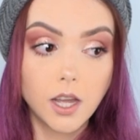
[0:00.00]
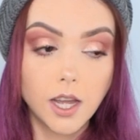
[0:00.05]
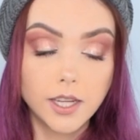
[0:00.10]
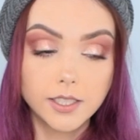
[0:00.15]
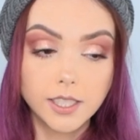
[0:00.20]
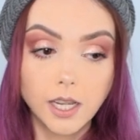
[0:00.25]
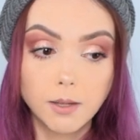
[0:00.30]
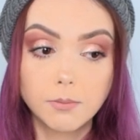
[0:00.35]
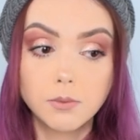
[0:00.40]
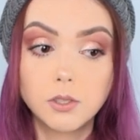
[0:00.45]

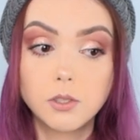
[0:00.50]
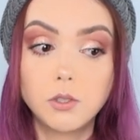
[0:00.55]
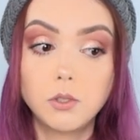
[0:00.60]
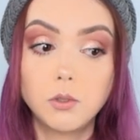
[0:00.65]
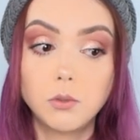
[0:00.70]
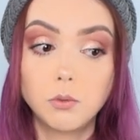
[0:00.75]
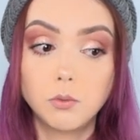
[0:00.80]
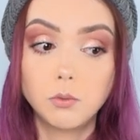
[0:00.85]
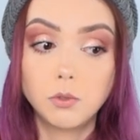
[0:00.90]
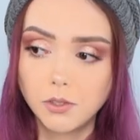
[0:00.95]
attempts
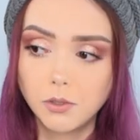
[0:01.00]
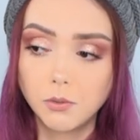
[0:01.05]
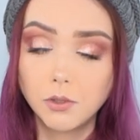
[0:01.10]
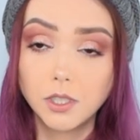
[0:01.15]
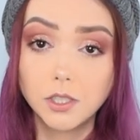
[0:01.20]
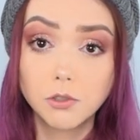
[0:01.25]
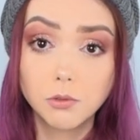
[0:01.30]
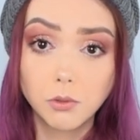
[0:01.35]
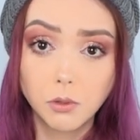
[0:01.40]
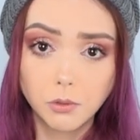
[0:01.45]
to to
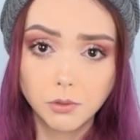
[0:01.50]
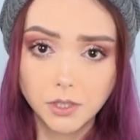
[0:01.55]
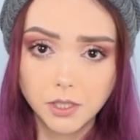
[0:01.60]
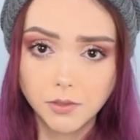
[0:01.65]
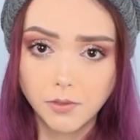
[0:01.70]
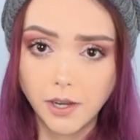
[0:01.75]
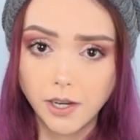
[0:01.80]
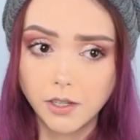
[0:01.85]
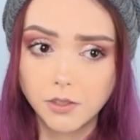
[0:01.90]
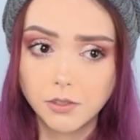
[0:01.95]
control these
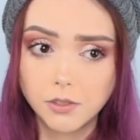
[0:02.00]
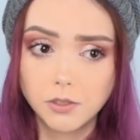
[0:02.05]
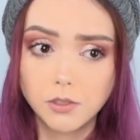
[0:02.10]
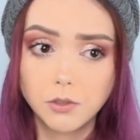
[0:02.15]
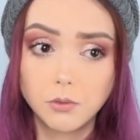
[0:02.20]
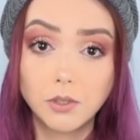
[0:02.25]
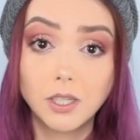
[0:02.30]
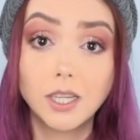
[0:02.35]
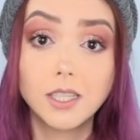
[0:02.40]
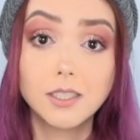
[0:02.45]
fires,
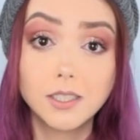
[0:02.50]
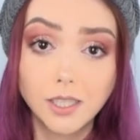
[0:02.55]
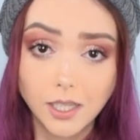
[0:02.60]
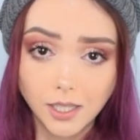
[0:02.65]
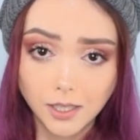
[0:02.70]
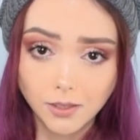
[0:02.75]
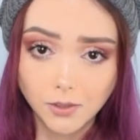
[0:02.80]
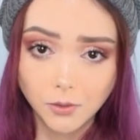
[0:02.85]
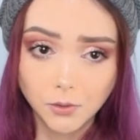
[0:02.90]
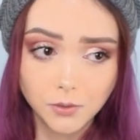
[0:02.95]
to
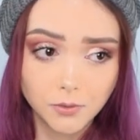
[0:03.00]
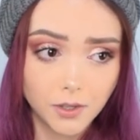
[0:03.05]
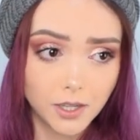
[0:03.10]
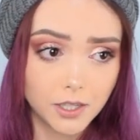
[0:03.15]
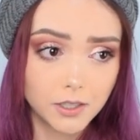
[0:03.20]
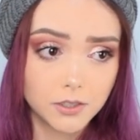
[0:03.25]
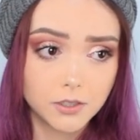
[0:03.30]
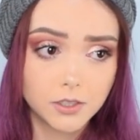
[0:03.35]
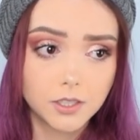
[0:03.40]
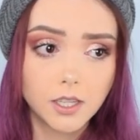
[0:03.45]
contain those
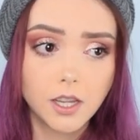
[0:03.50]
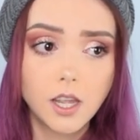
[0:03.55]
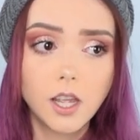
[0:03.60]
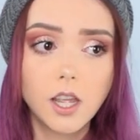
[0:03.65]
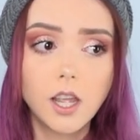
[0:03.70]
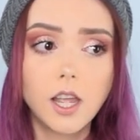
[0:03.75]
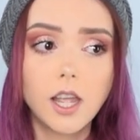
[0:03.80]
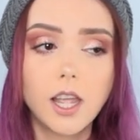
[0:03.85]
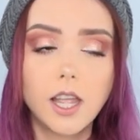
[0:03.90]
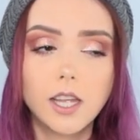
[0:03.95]
fires,
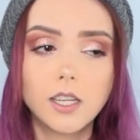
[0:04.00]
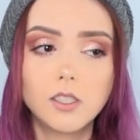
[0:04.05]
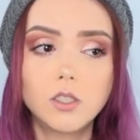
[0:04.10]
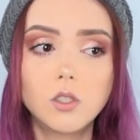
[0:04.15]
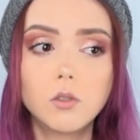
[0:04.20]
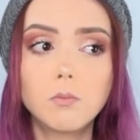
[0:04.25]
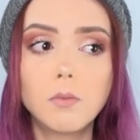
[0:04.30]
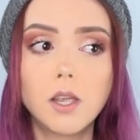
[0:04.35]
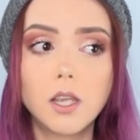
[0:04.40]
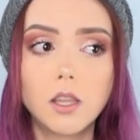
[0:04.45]
and
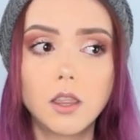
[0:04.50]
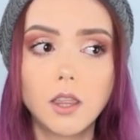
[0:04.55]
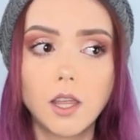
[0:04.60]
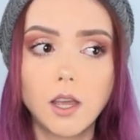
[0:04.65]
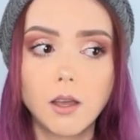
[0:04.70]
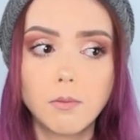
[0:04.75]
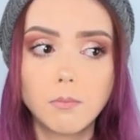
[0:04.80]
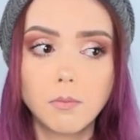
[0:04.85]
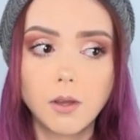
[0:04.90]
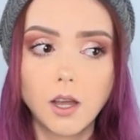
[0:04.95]
to make
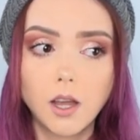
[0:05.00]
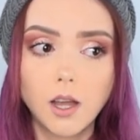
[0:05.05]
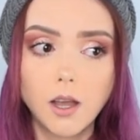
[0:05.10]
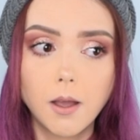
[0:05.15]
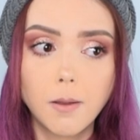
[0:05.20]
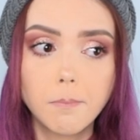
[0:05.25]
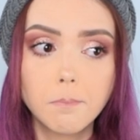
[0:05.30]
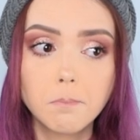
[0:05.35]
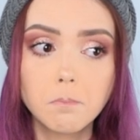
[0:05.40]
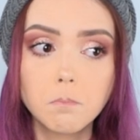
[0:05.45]
them
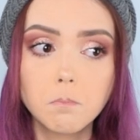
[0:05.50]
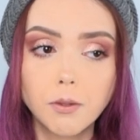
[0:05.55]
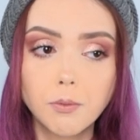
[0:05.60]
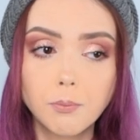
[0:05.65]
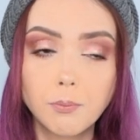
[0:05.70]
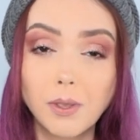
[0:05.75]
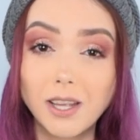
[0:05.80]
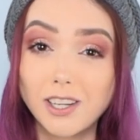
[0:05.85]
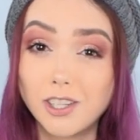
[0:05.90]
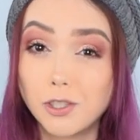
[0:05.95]
um,
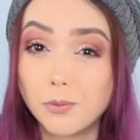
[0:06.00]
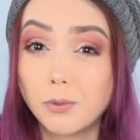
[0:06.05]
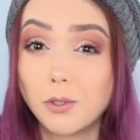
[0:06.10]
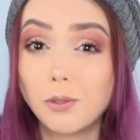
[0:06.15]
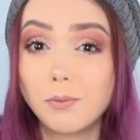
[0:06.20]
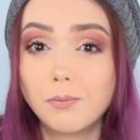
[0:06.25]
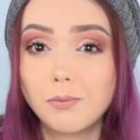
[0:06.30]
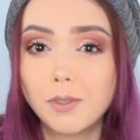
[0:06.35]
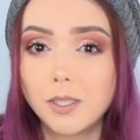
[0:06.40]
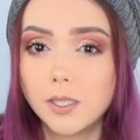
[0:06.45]

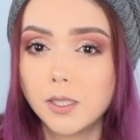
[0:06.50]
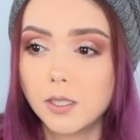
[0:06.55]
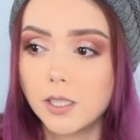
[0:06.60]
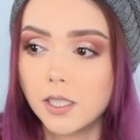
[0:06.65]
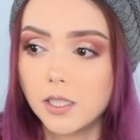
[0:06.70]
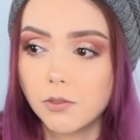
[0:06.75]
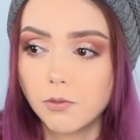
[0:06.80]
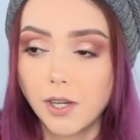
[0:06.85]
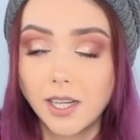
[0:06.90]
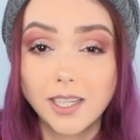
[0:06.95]
manageable is
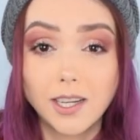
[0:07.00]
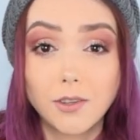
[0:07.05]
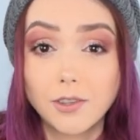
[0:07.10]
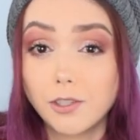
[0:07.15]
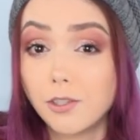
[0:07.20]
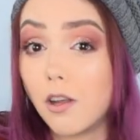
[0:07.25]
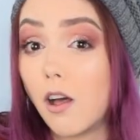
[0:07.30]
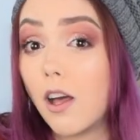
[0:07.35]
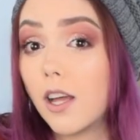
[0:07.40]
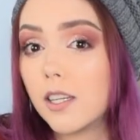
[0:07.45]
because right now
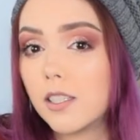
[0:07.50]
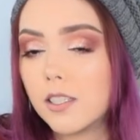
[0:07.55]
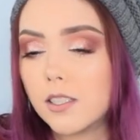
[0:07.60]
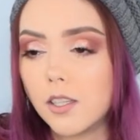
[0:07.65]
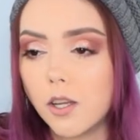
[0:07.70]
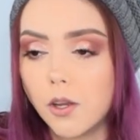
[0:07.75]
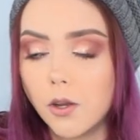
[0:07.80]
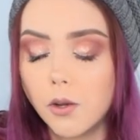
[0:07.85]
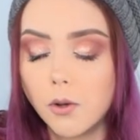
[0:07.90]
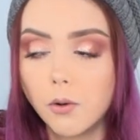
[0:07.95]
they're not.
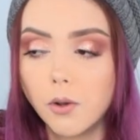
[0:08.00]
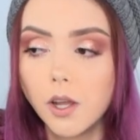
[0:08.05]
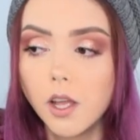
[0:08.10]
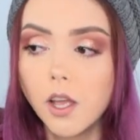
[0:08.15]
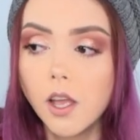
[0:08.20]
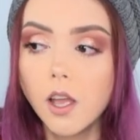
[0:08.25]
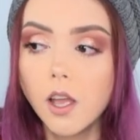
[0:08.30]
So